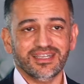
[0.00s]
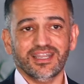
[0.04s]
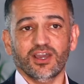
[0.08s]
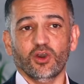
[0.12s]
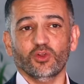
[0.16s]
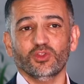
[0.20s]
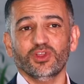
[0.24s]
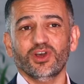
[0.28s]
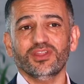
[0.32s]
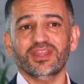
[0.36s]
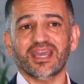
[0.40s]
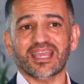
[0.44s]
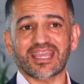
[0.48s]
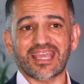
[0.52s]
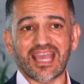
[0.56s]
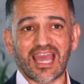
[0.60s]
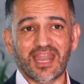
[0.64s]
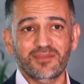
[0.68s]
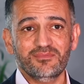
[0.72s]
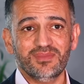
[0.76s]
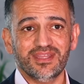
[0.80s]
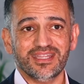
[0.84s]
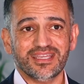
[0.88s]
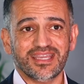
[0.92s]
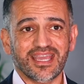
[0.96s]
Although that
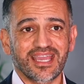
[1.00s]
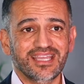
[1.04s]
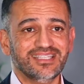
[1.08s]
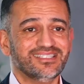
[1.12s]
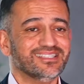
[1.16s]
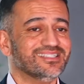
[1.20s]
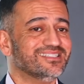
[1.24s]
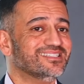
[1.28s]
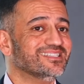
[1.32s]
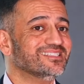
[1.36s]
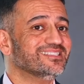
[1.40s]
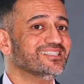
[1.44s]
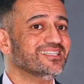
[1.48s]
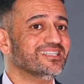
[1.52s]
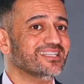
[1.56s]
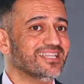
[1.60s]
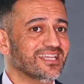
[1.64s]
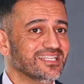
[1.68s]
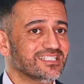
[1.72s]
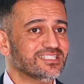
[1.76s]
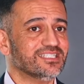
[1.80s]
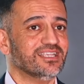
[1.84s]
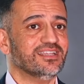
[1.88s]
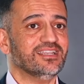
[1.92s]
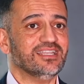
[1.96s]
can be the case, it doesn't
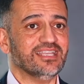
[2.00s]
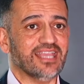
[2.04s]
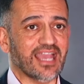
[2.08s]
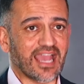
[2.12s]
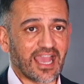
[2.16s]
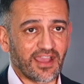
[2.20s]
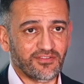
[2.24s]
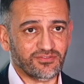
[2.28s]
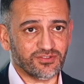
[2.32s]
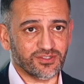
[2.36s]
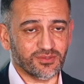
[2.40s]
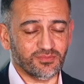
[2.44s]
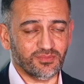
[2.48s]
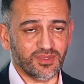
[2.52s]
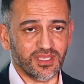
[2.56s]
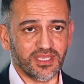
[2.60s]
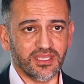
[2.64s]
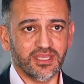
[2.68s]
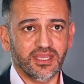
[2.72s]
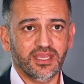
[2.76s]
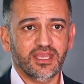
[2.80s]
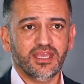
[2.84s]
necessarily have to be.